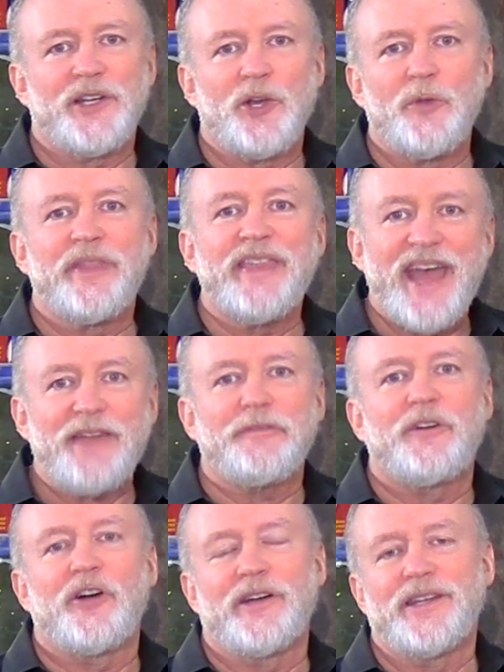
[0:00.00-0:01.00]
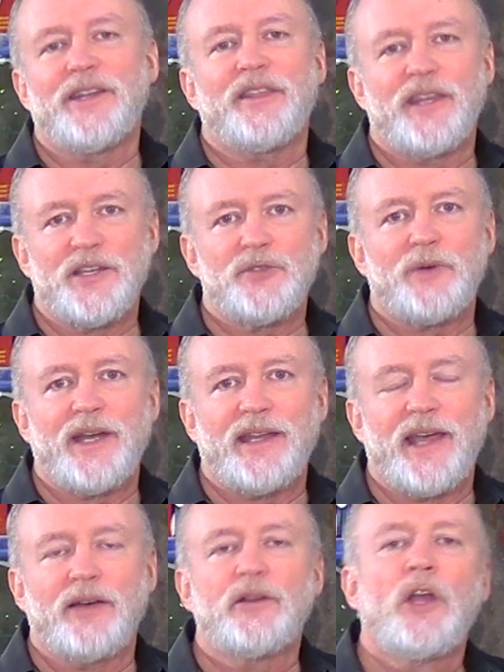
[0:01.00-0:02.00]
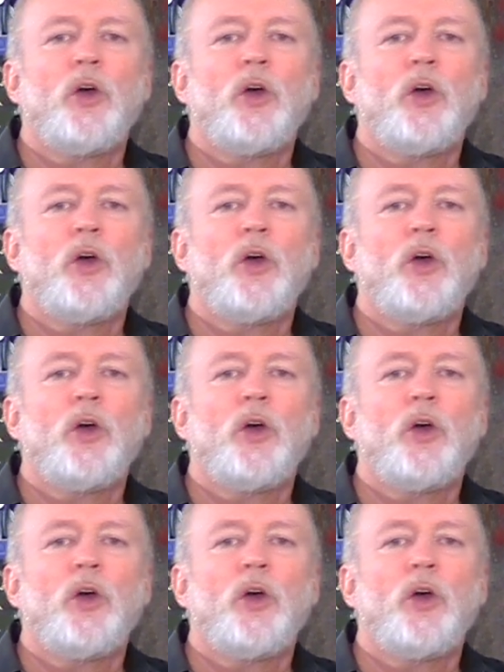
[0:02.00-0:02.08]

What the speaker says: to go that far into things right now.